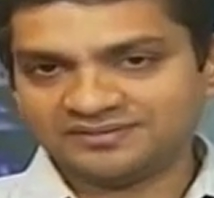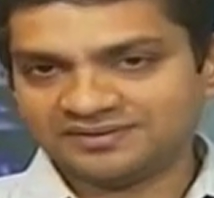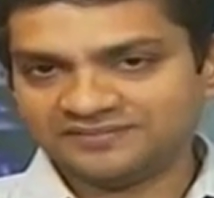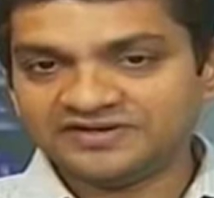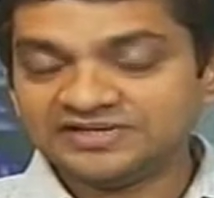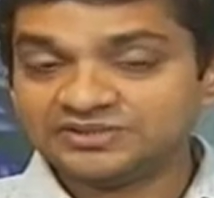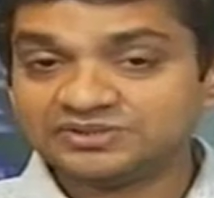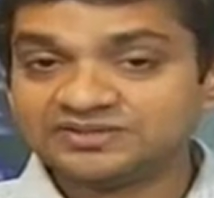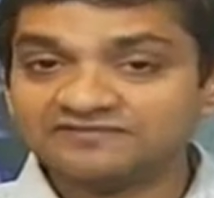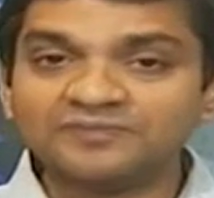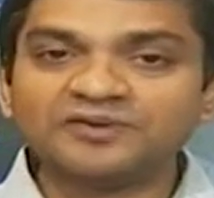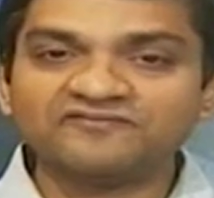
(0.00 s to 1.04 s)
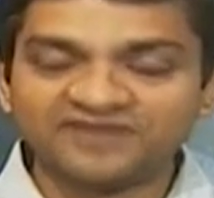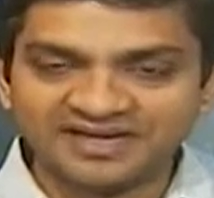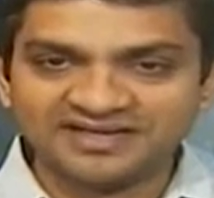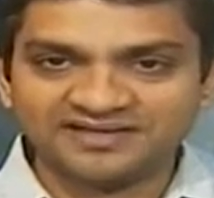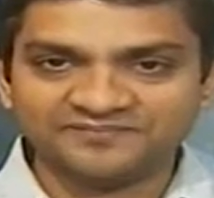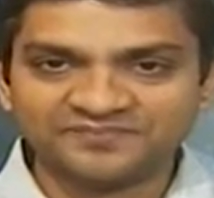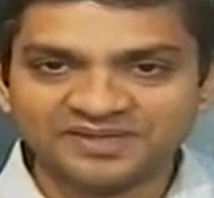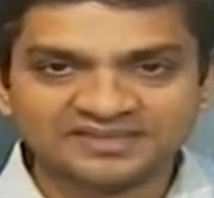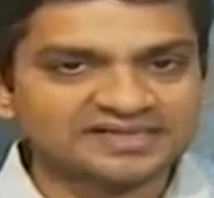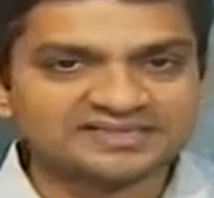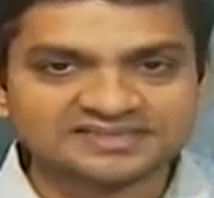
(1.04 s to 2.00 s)
we need to develop a variety
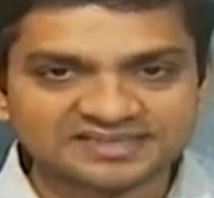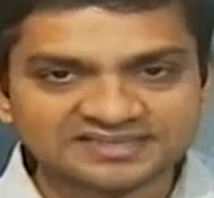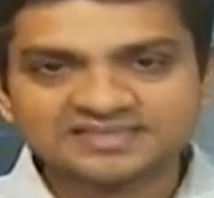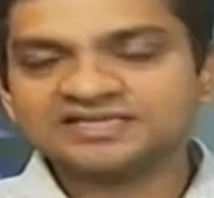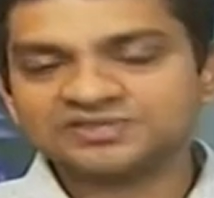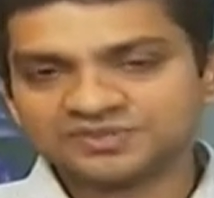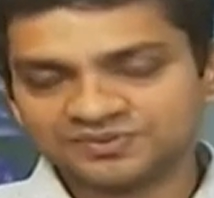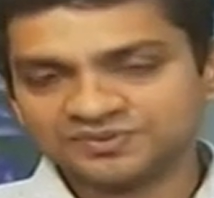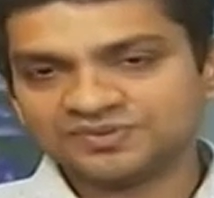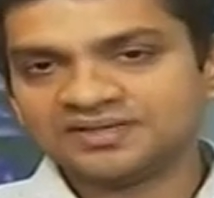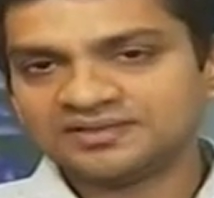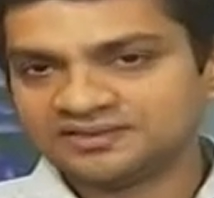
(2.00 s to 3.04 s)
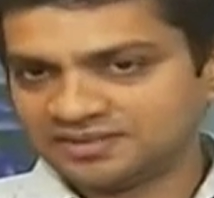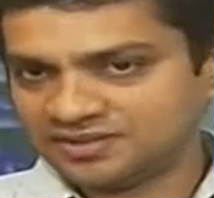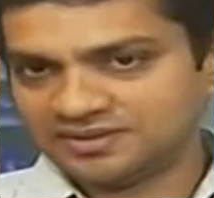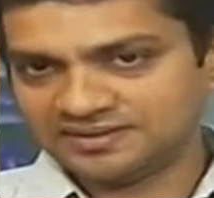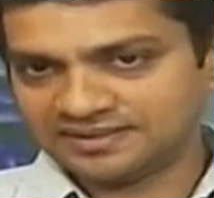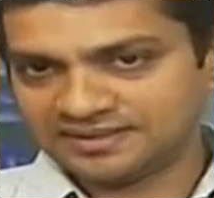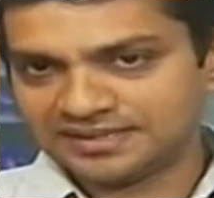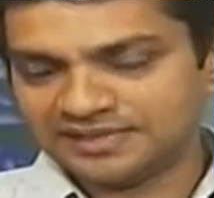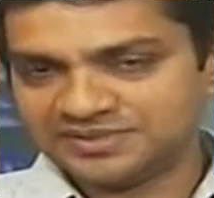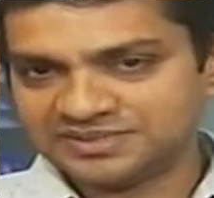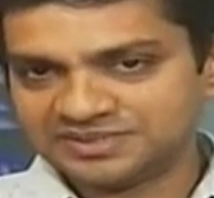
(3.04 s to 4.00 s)
that is resilient to the
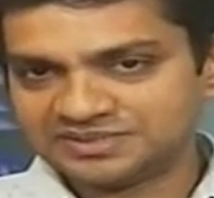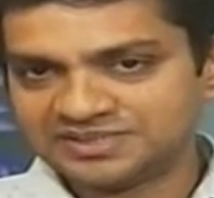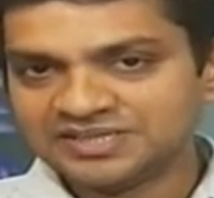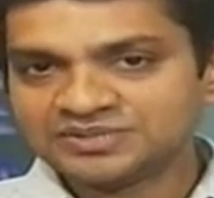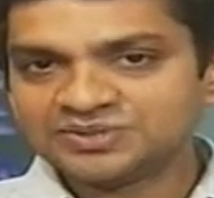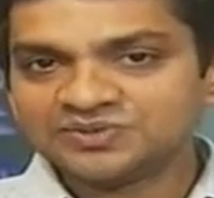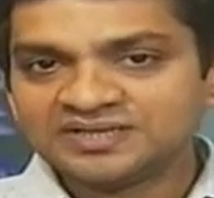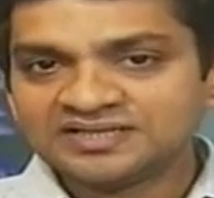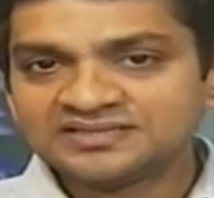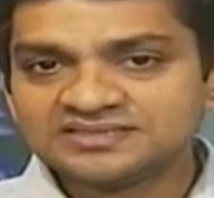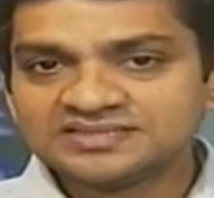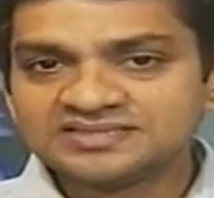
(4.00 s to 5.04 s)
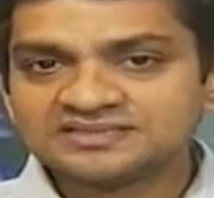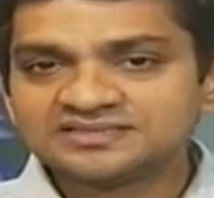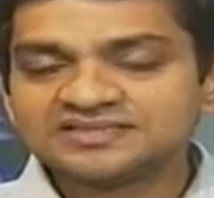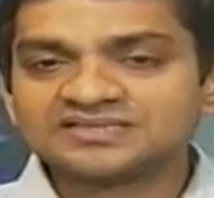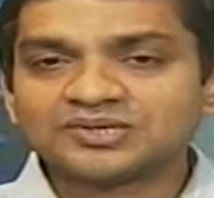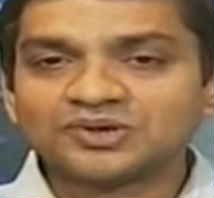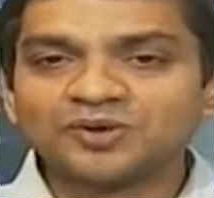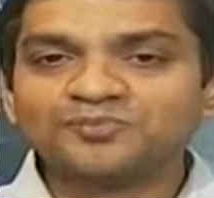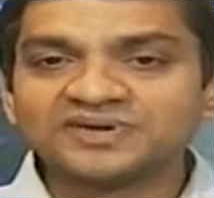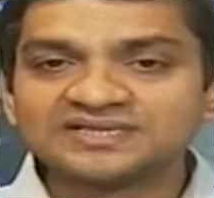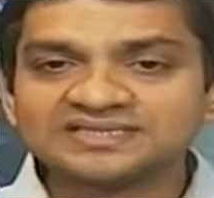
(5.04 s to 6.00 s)
climate change. So this
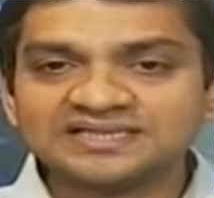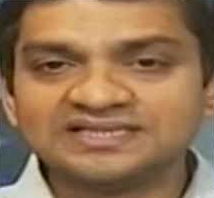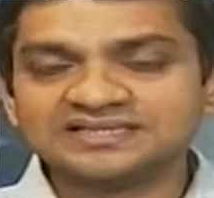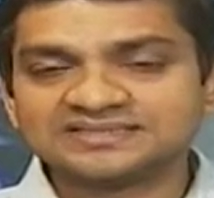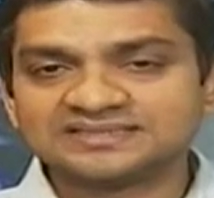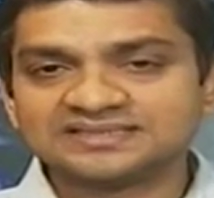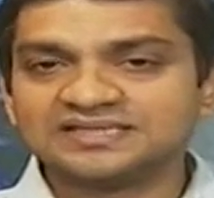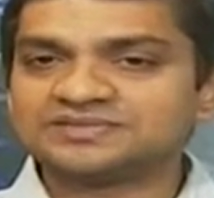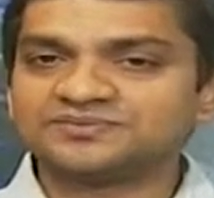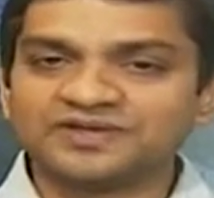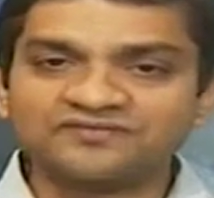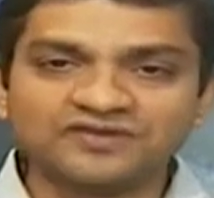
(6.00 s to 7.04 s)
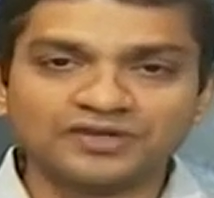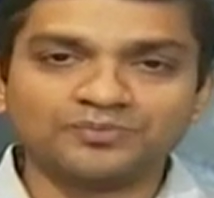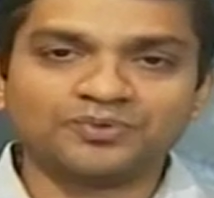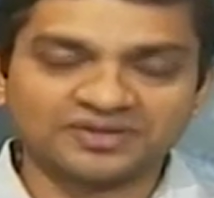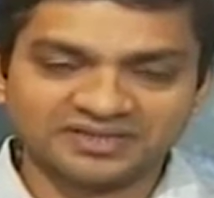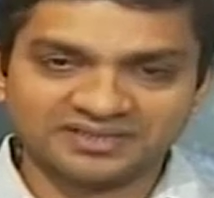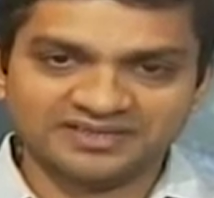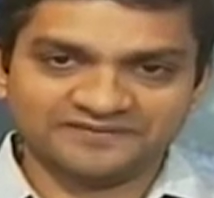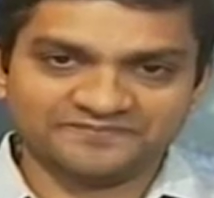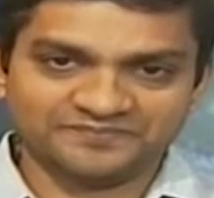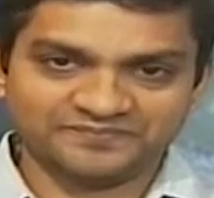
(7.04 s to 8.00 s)
crop resilience is very important
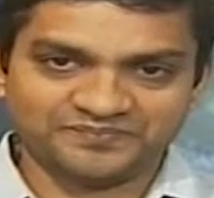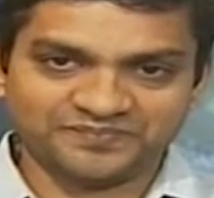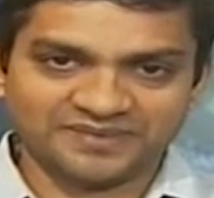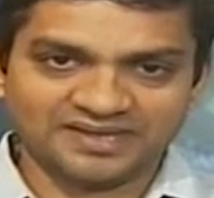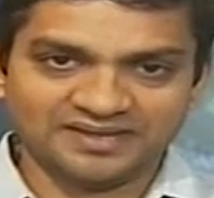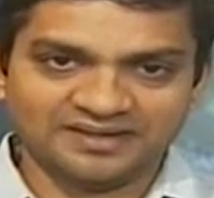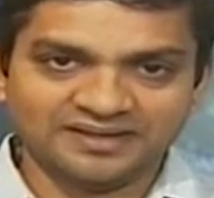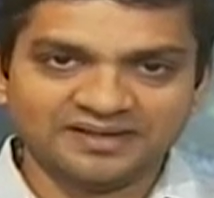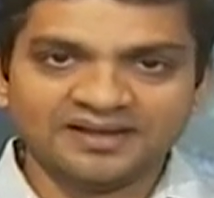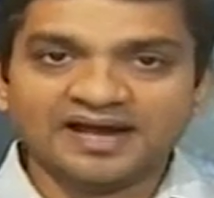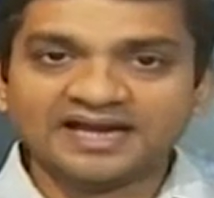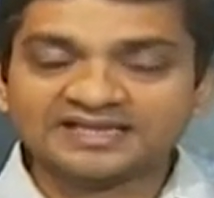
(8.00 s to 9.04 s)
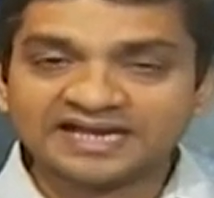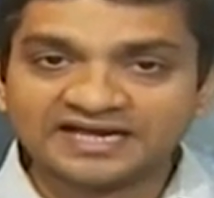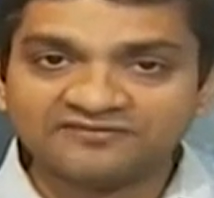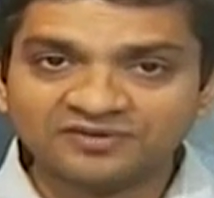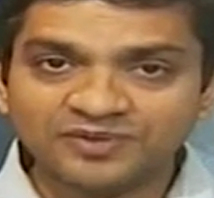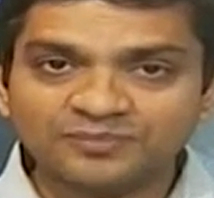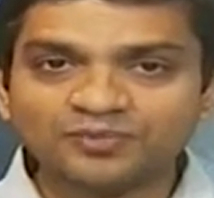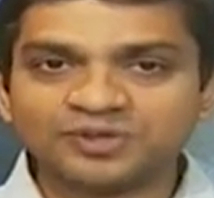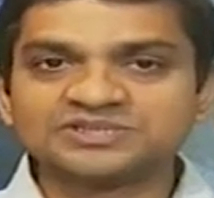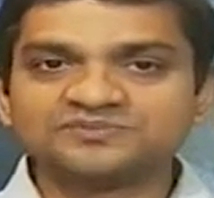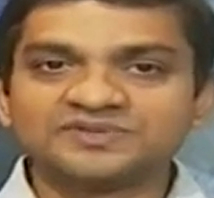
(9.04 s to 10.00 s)
thing, and that will be
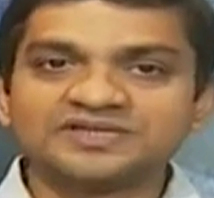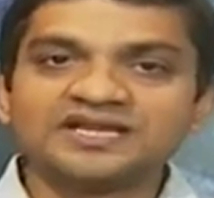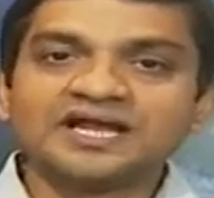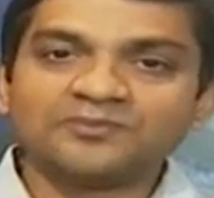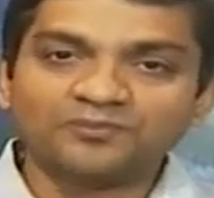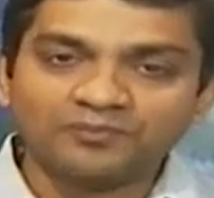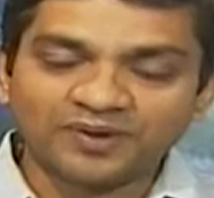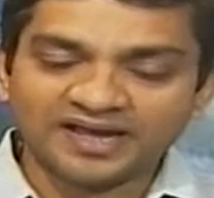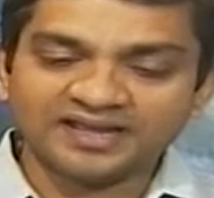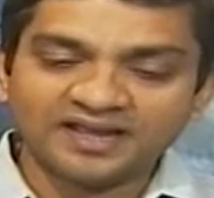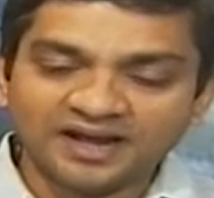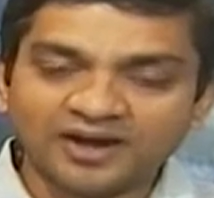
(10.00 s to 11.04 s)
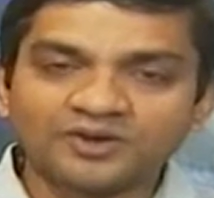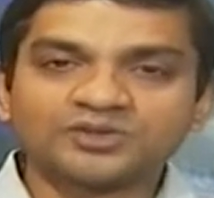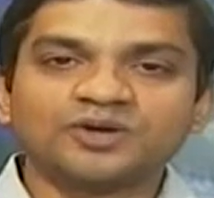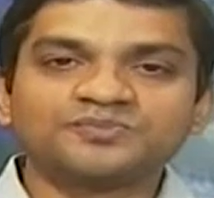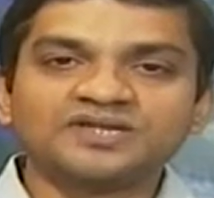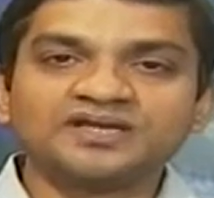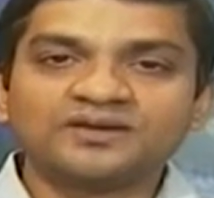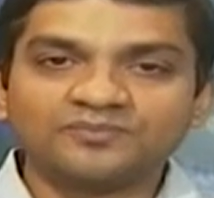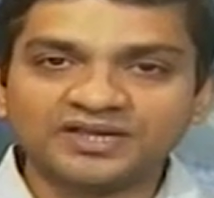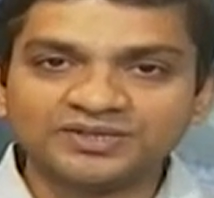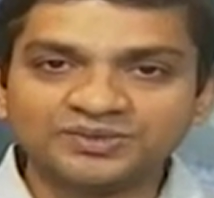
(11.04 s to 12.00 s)
possible by adopting,
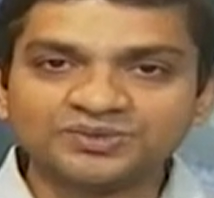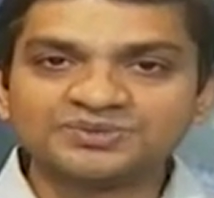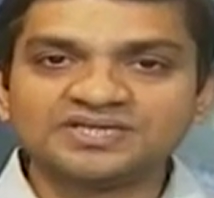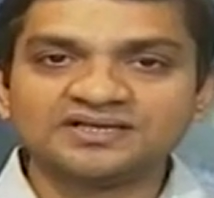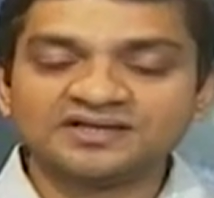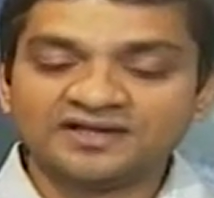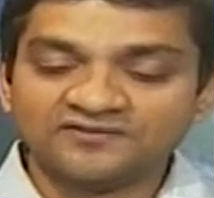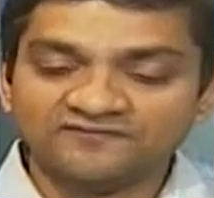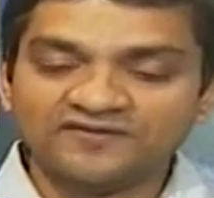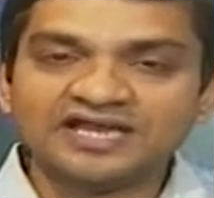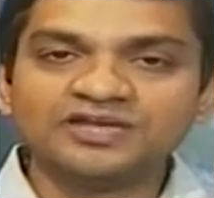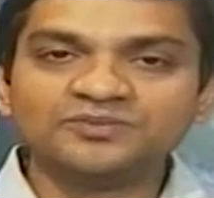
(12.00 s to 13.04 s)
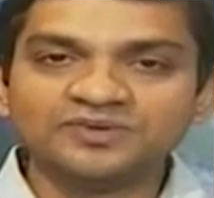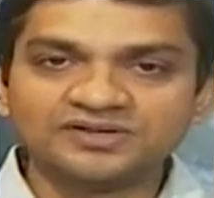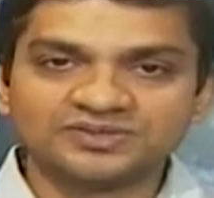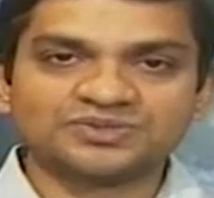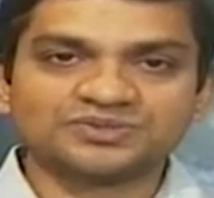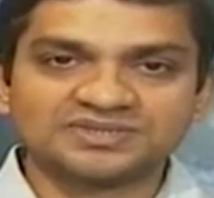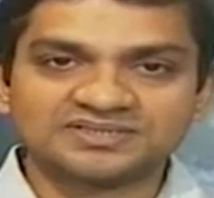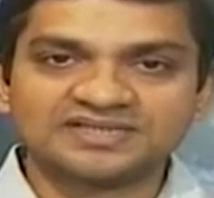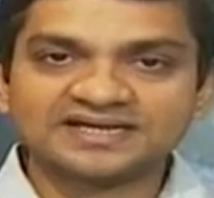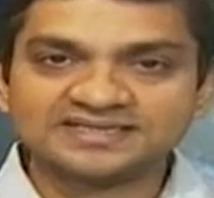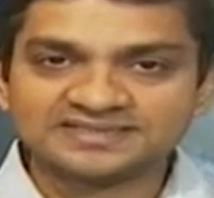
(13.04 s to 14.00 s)
by using valuable resources,
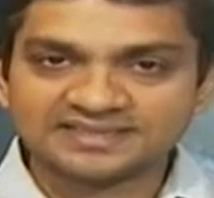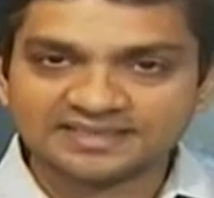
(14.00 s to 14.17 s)
that is